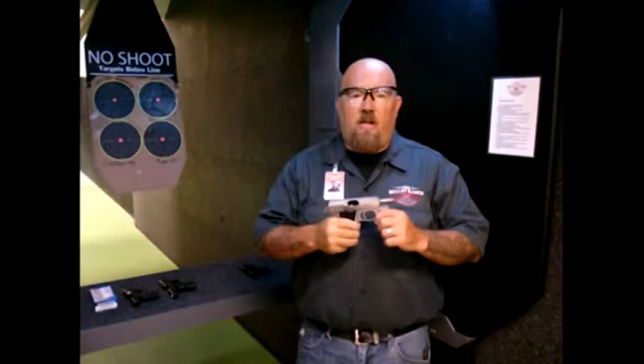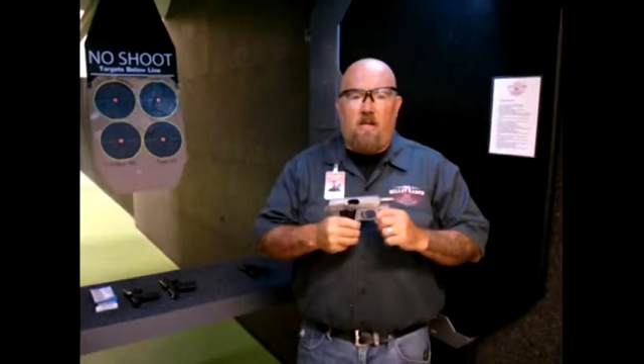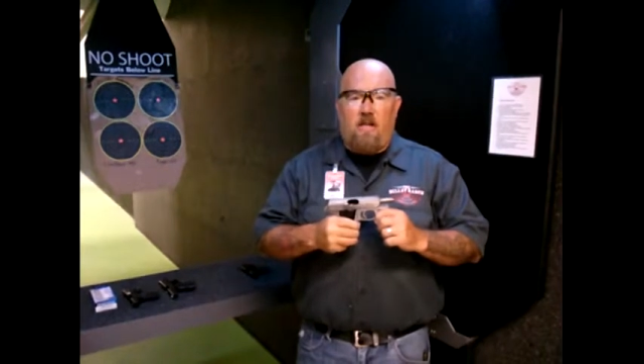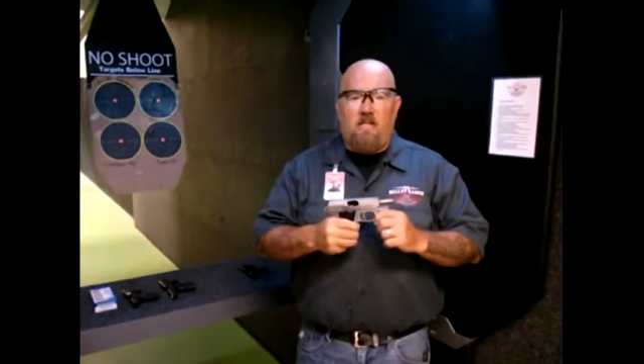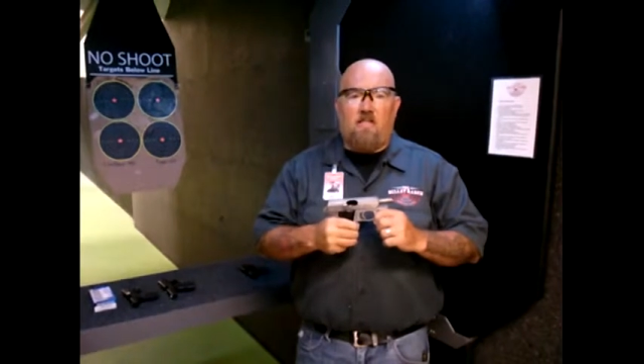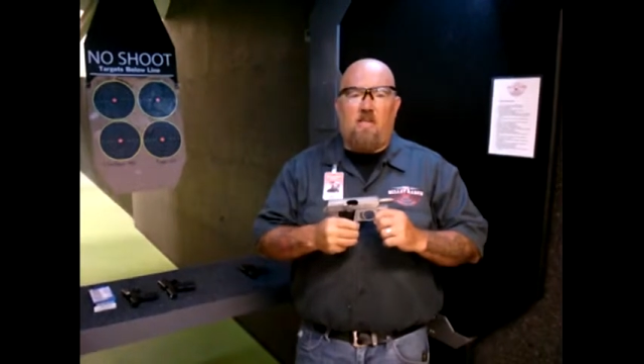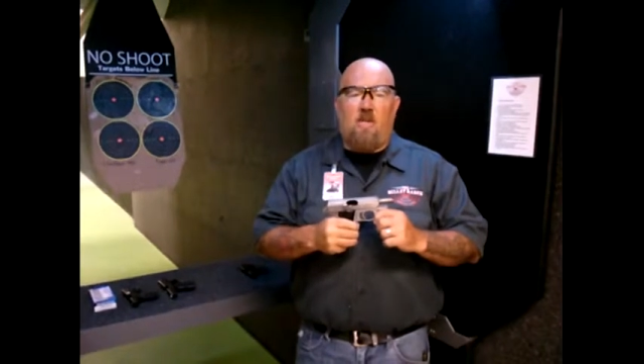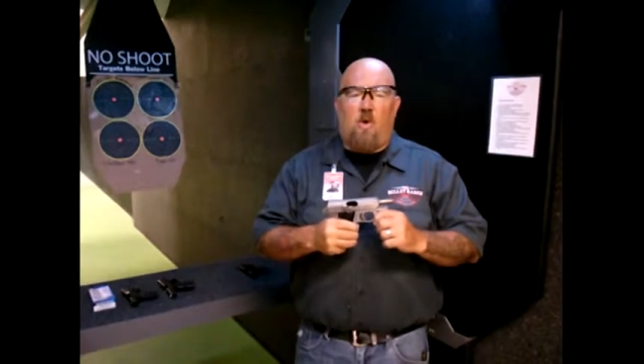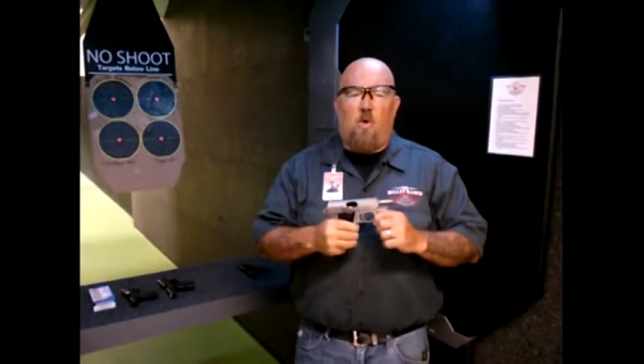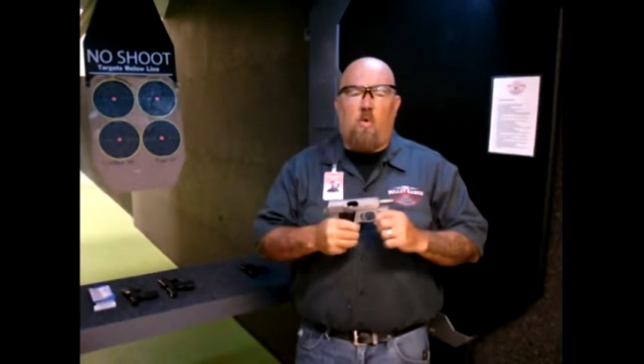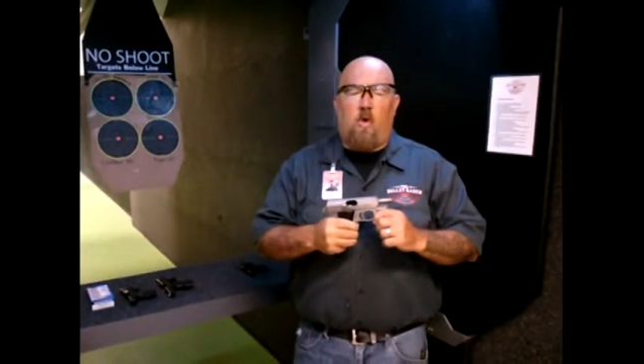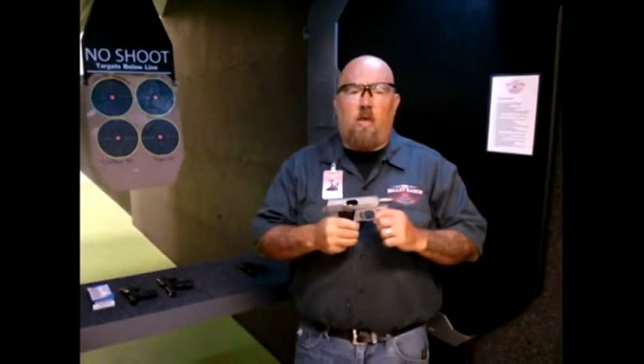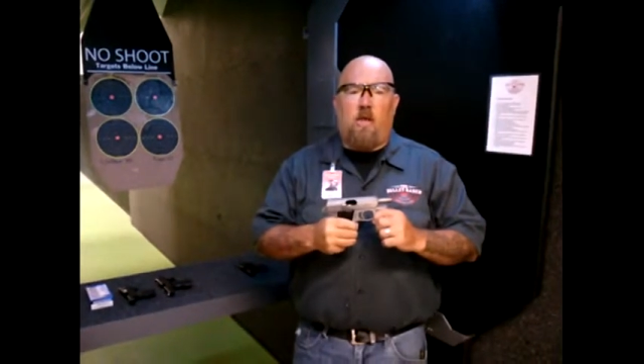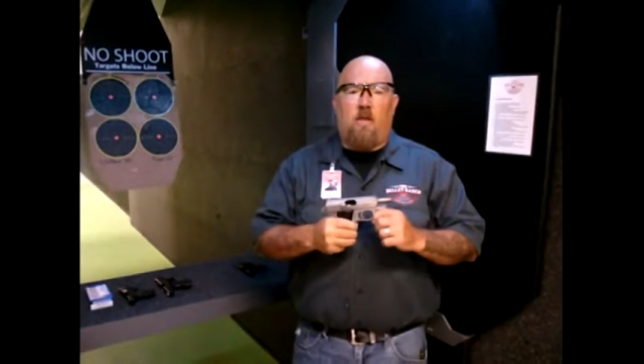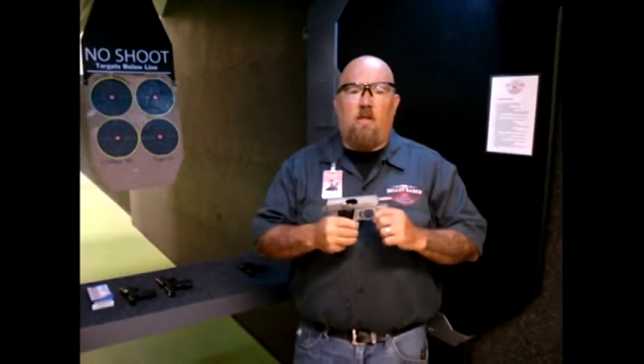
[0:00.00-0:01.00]
it is the
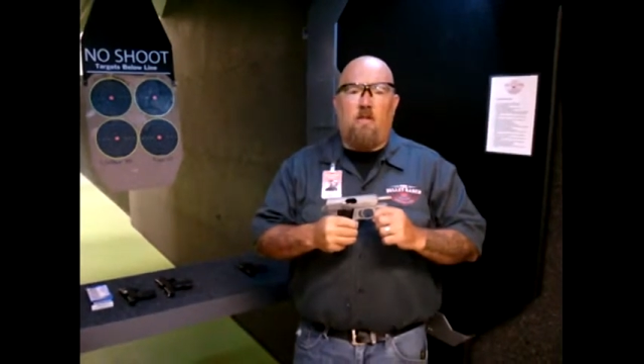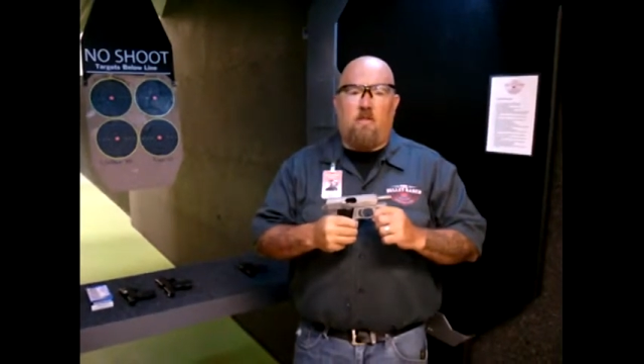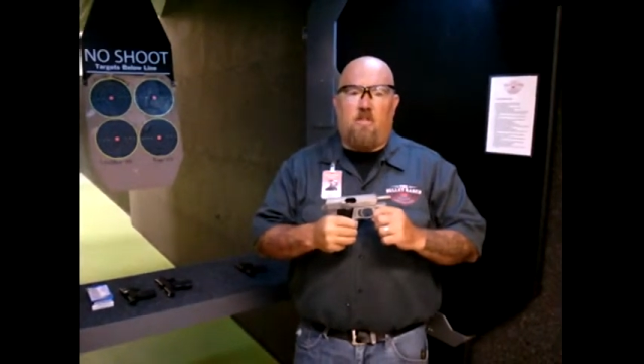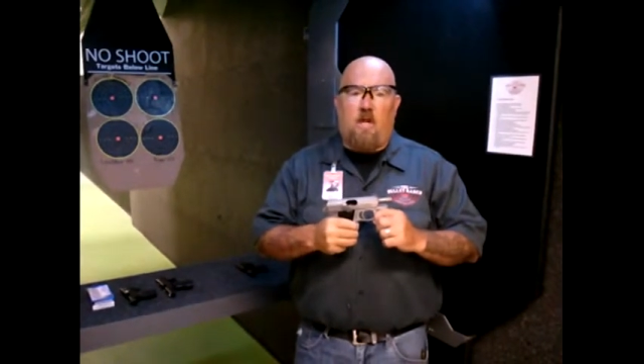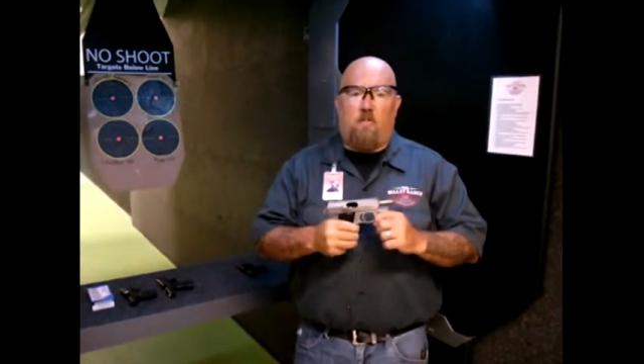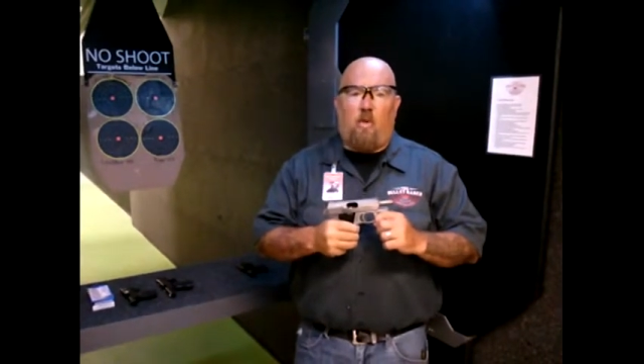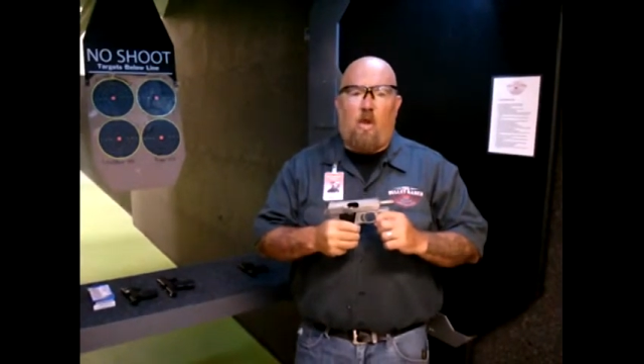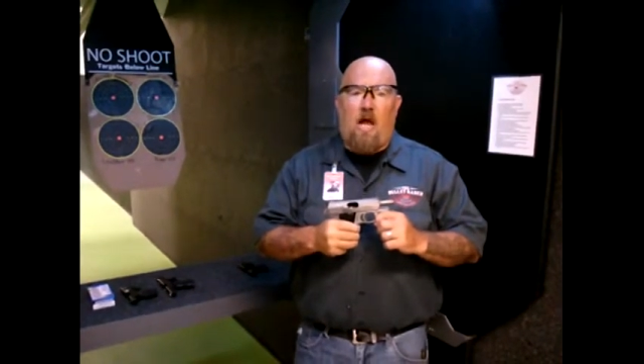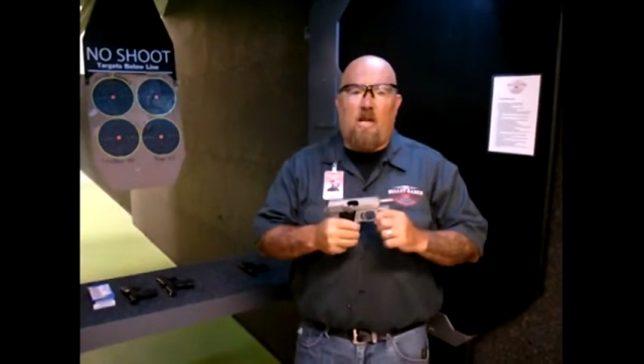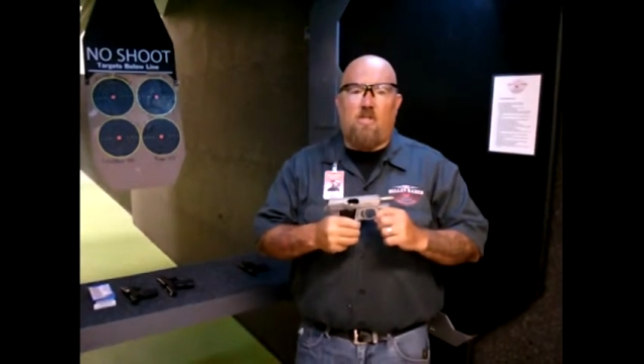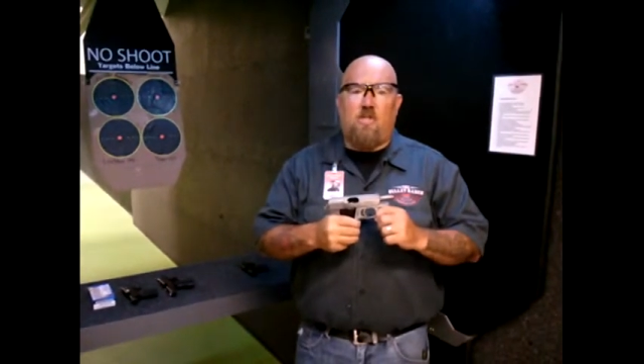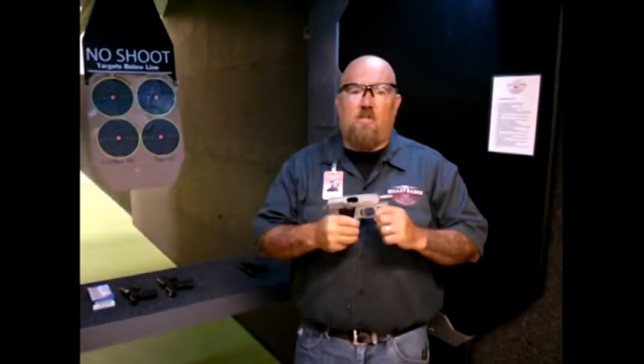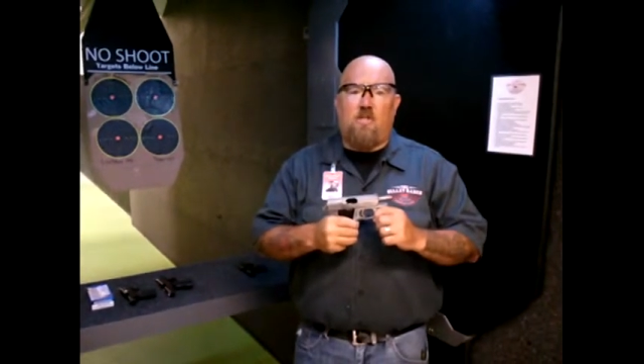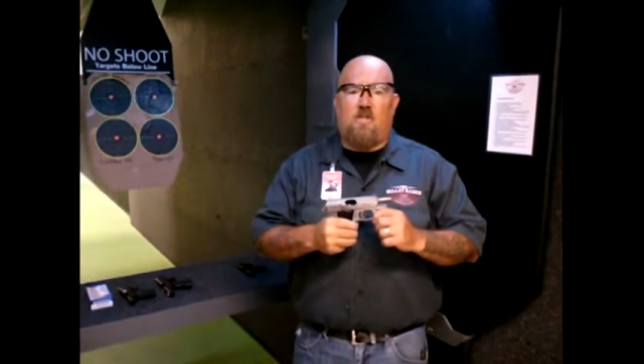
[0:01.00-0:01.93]
only double action,